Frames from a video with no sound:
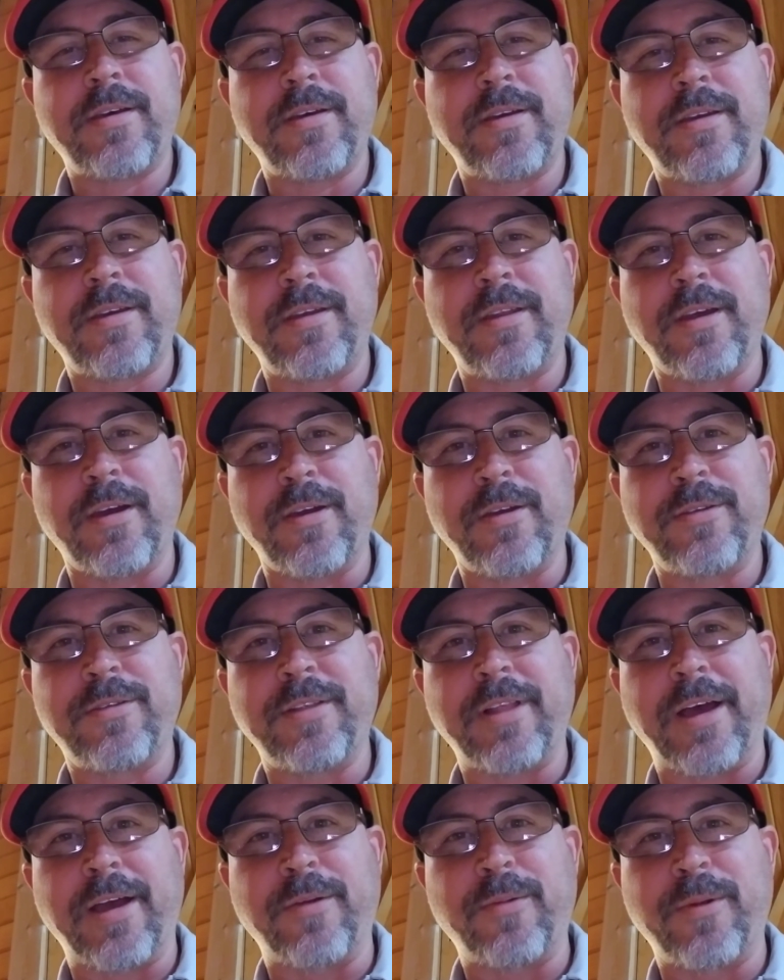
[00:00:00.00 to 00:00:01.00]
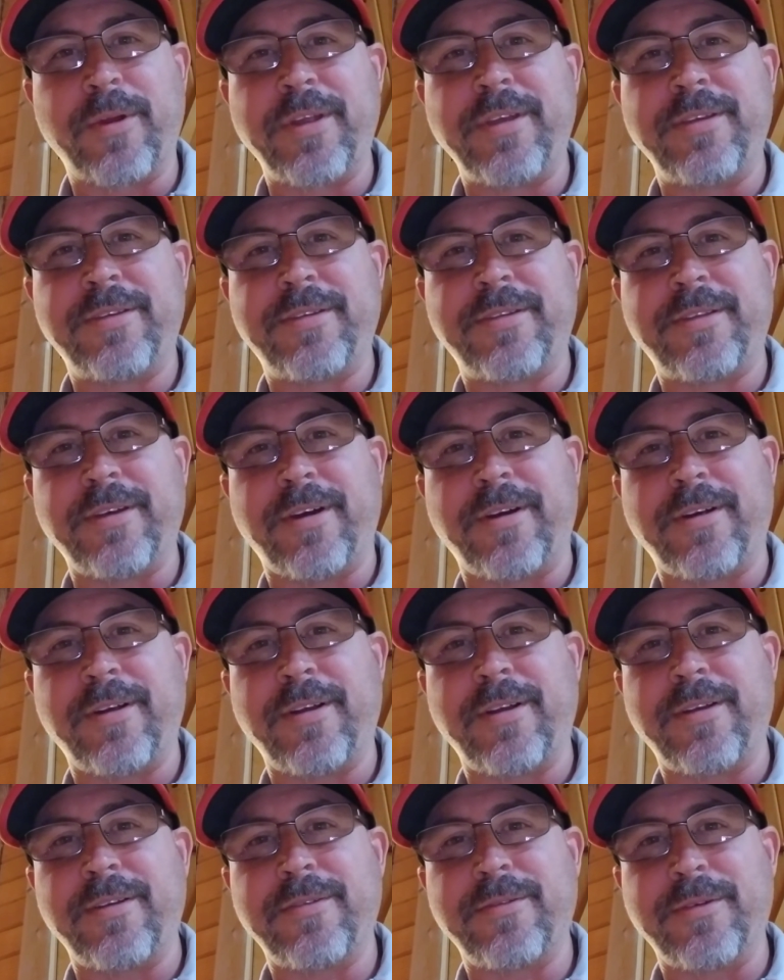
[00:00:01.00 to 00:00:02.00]
it's like, where do you
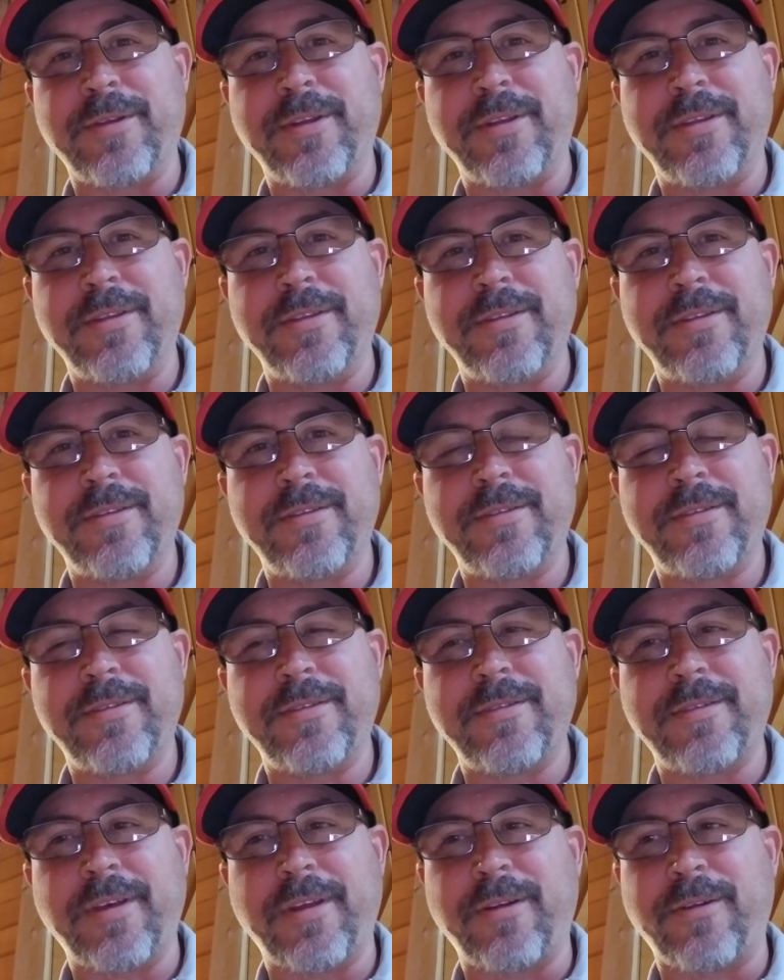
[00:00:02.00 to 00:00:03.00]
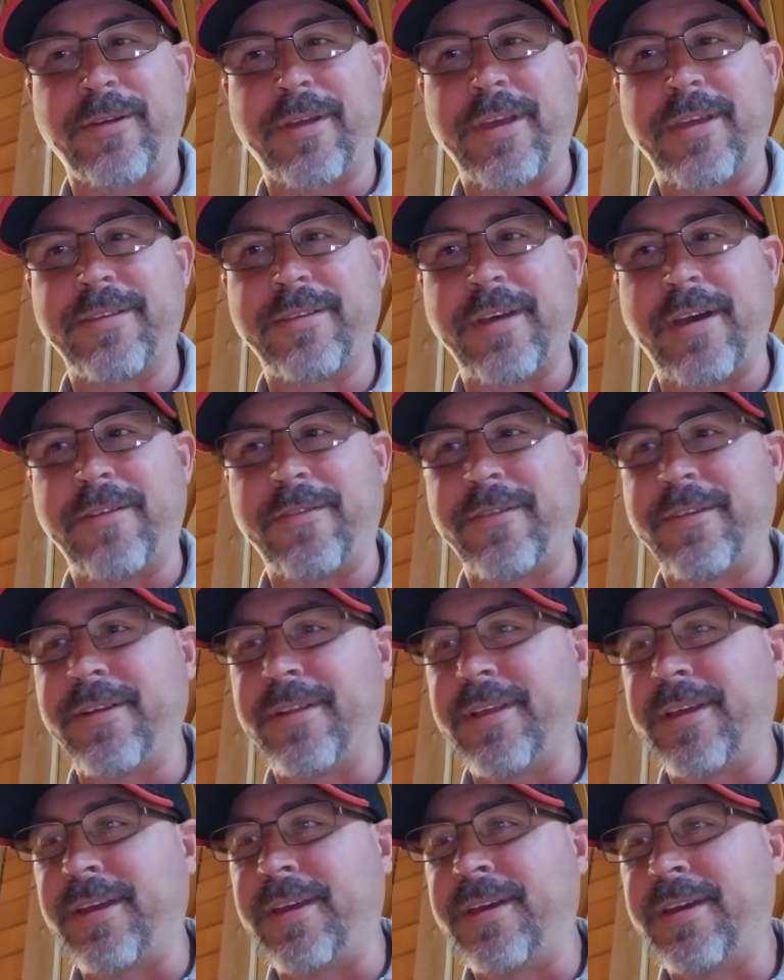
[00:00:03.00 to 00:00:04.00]
start? I don't guess I've
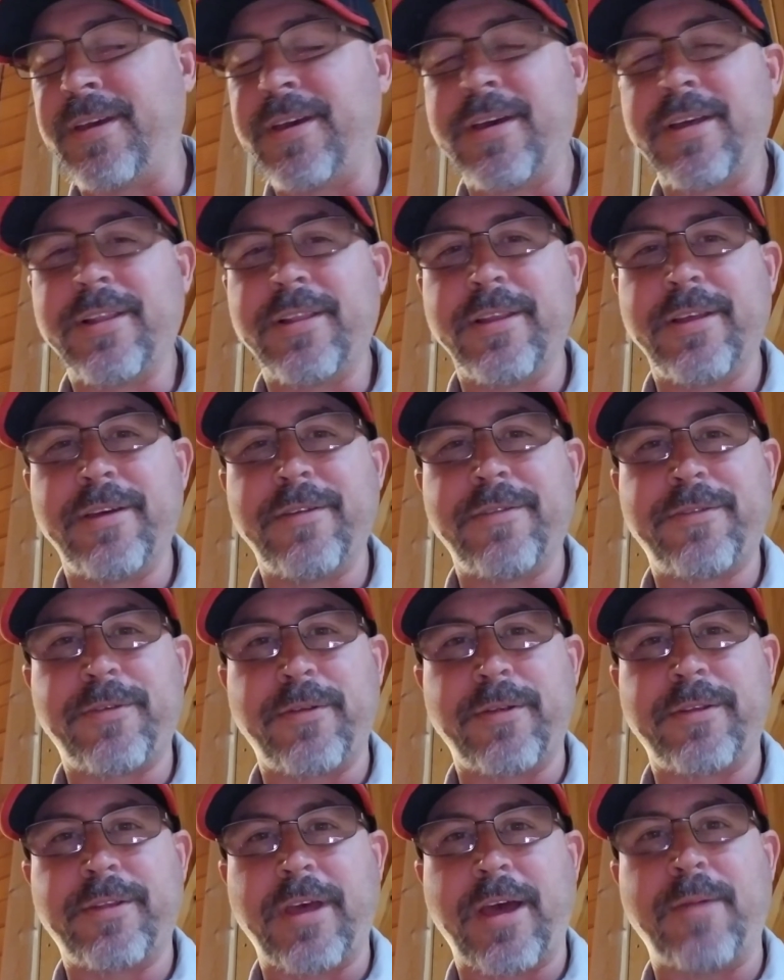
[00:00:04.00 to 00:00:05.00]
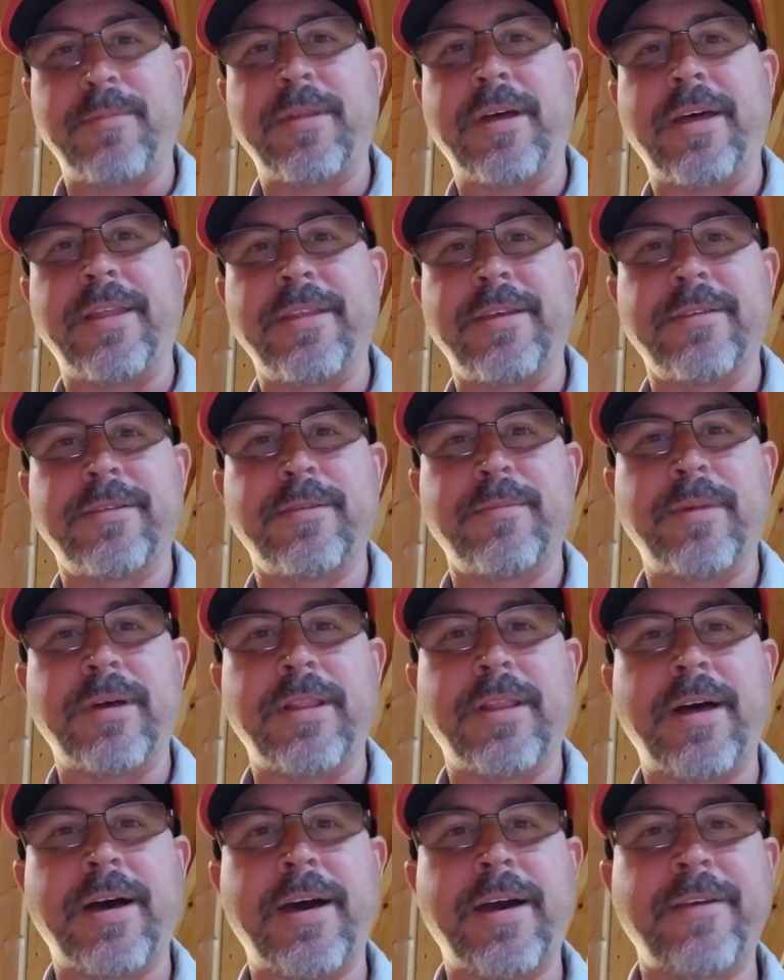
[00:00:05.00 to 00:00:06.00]
really lived through a time like this in my
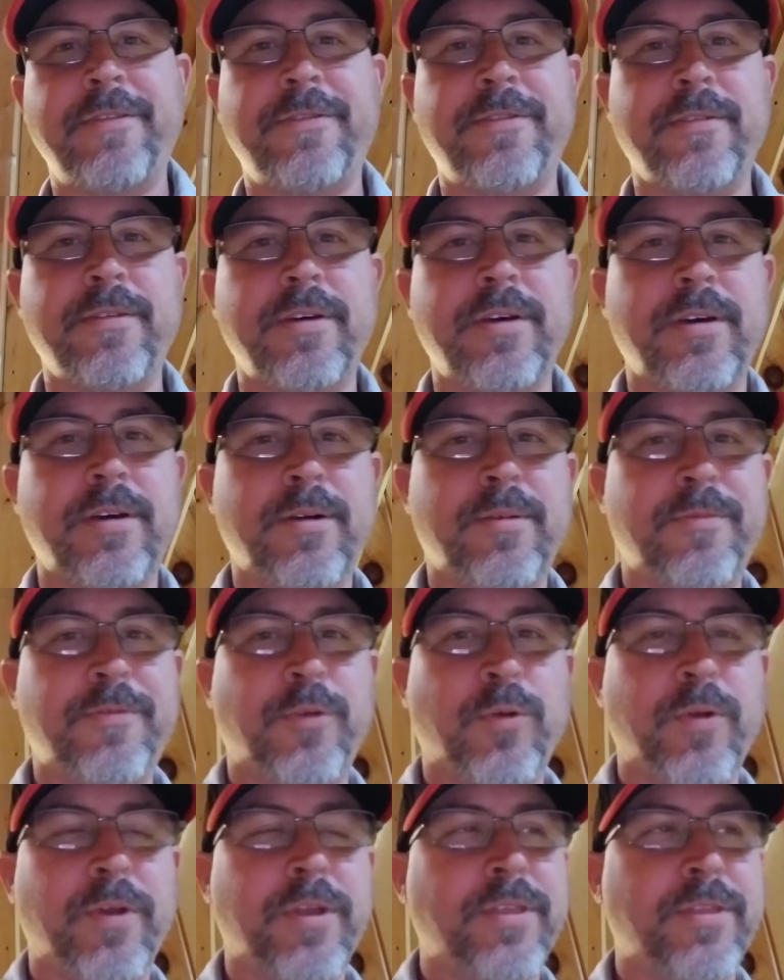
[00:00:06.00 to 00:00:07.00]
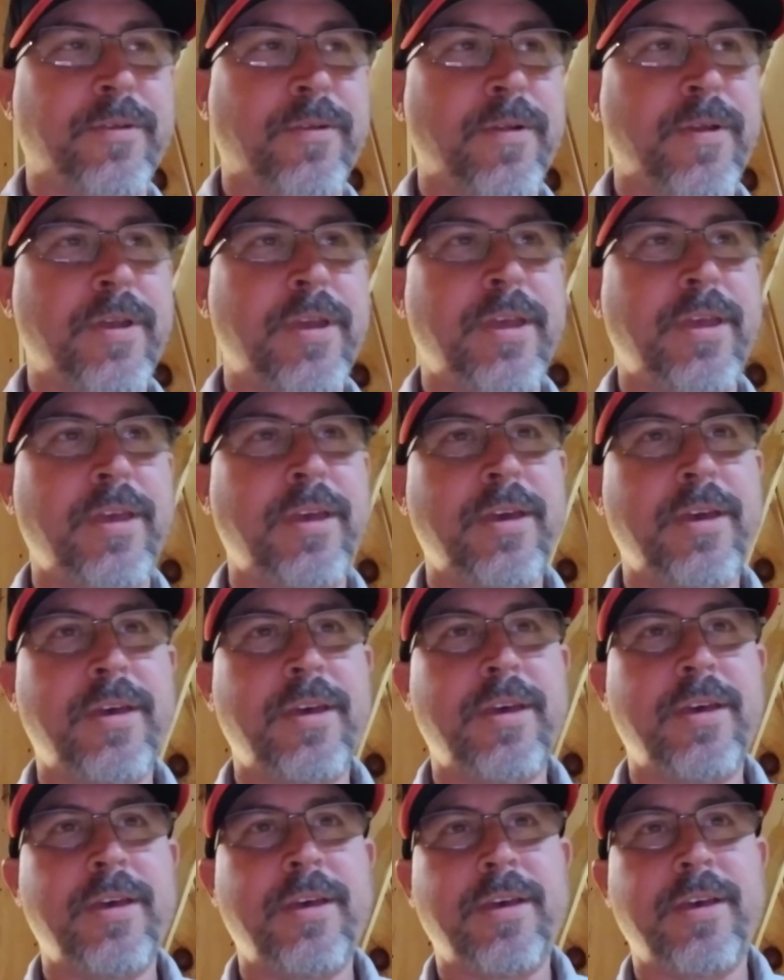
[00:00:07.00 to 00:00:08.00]
life. I'm 43,
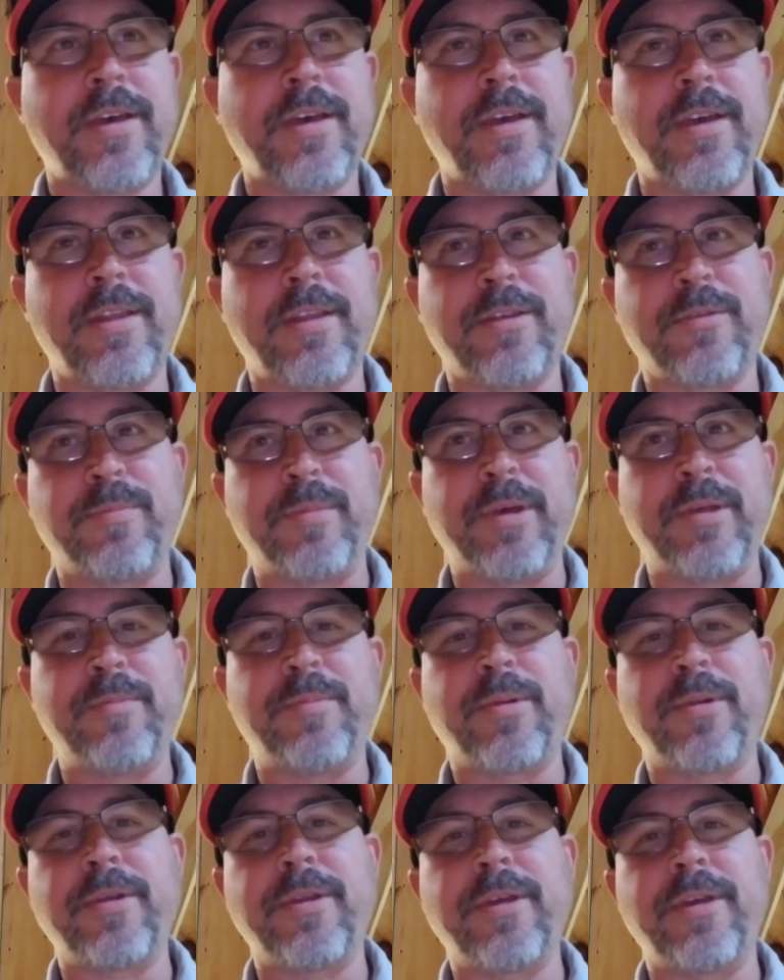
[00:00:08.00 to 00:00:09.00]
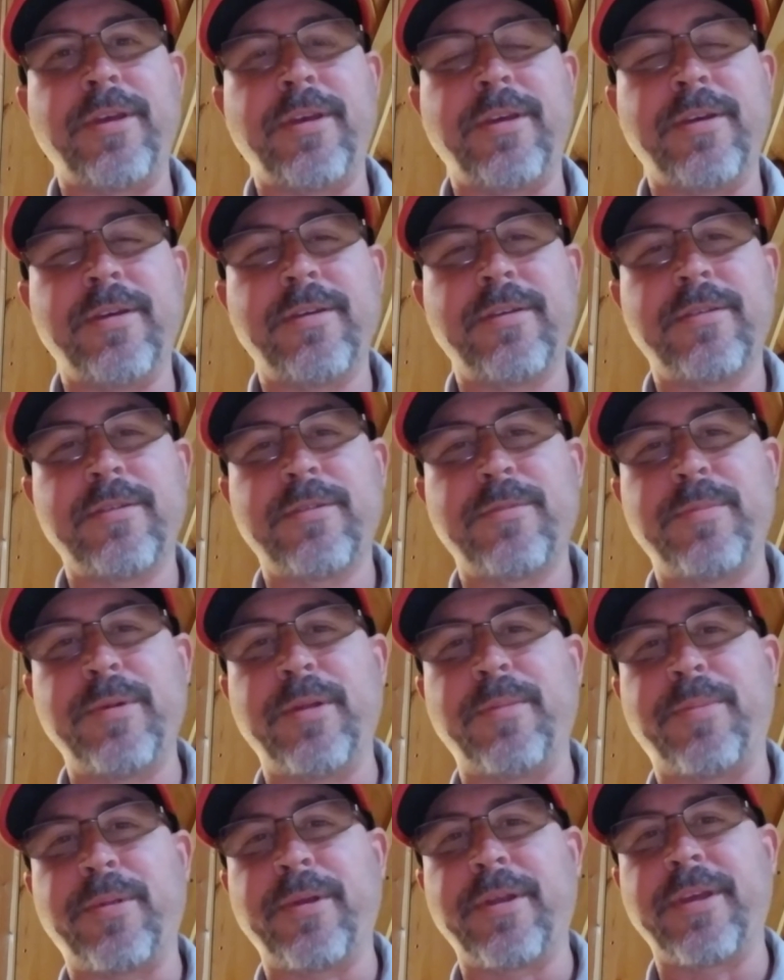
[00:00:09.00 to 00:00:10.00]
and it's been a pretty
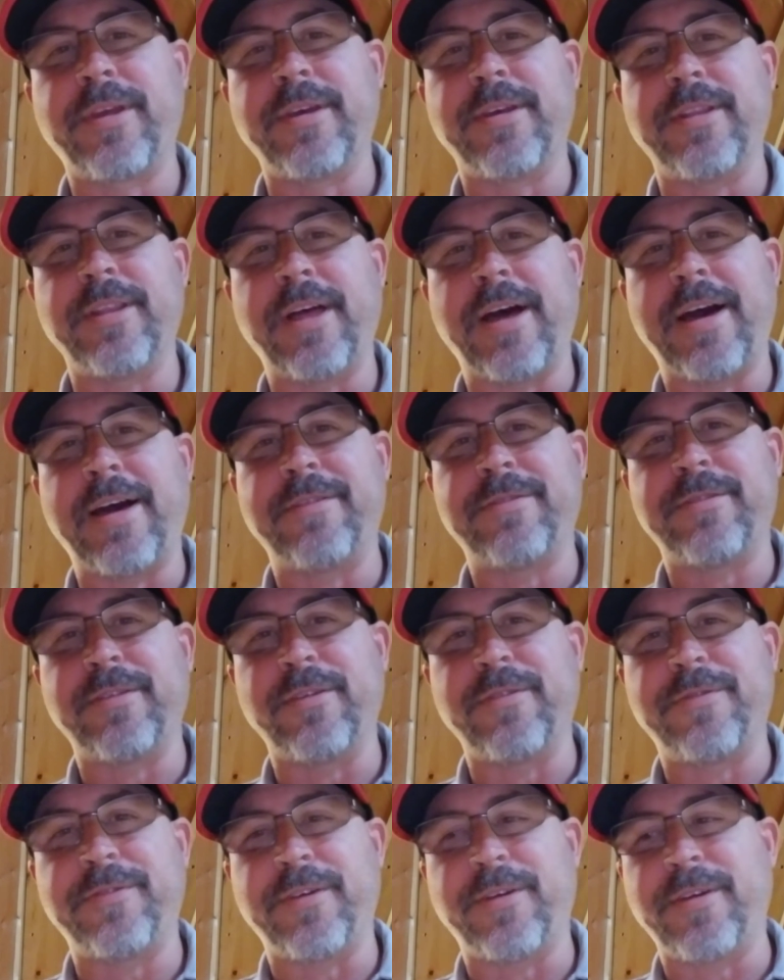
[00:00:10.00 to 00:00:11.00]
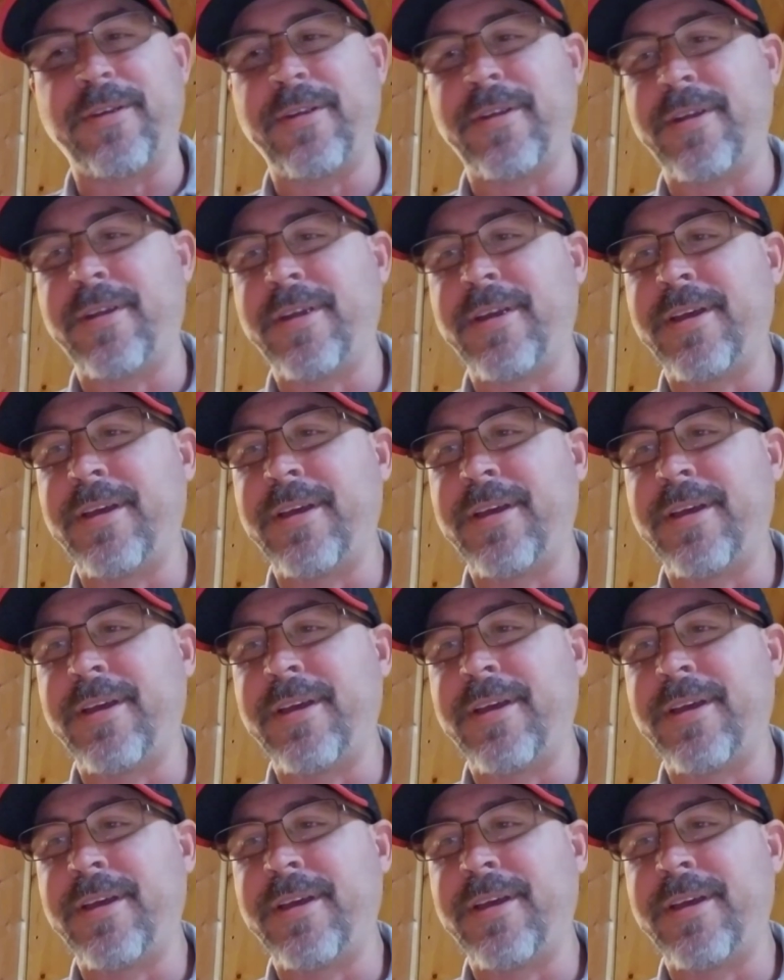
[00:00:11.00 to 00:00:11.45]
good life so far.